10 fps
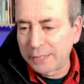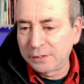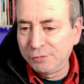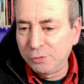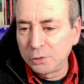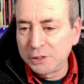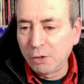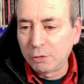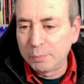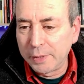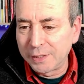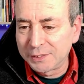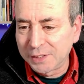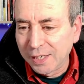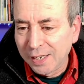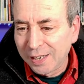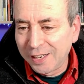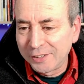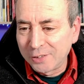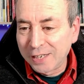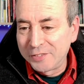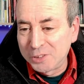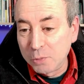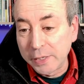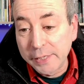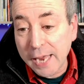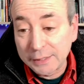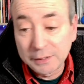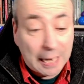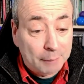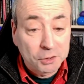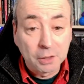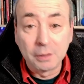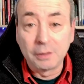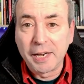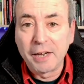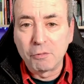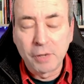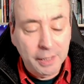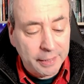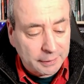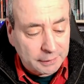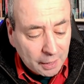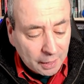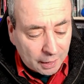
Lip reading: Best 40 odd minutes you'll have this week. Yes, absolutely, it really is.